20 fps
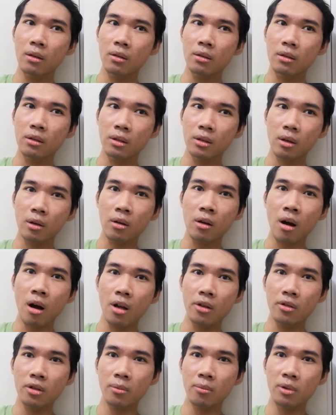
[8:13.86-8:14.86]
you know,
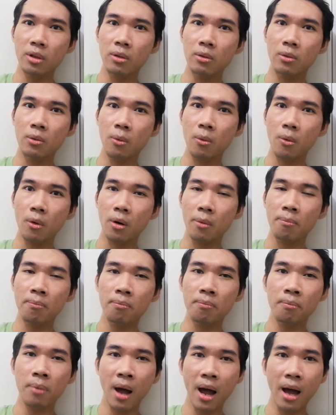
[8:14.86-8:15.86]
contribute or
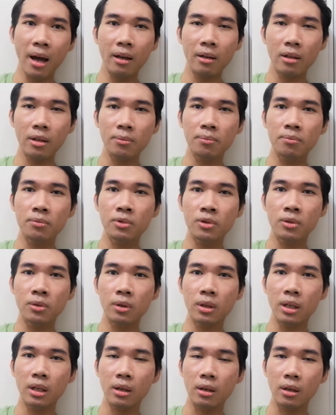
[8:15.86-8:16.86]
pile up to
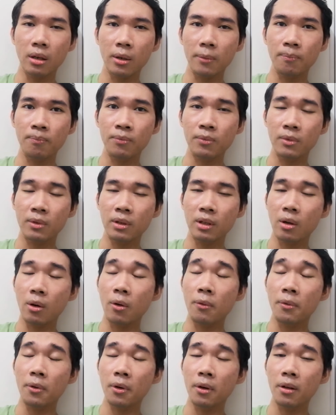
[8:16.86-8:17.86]
the uh, the
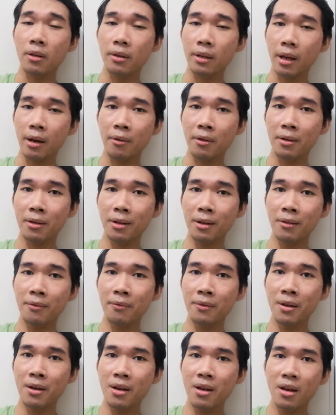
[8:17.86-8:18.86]
overall
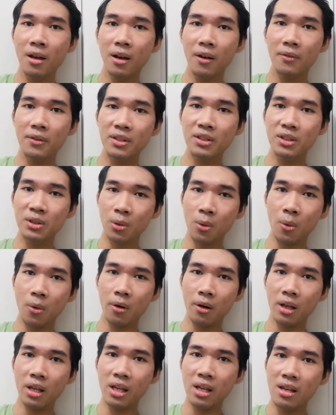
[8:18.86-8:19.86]
narrative of the
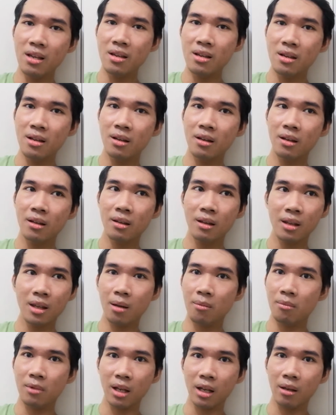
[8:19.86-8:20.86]
story, then
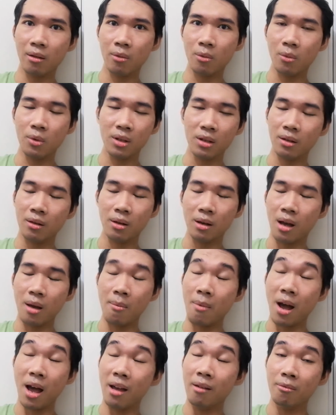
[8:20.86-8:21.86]
I'm like, what
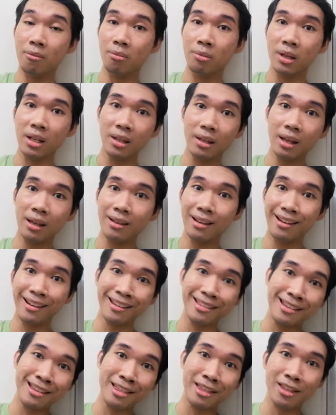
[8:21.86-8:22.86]
am I reading like
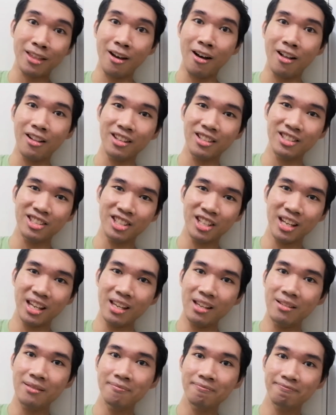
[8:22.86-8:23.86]
an anthology?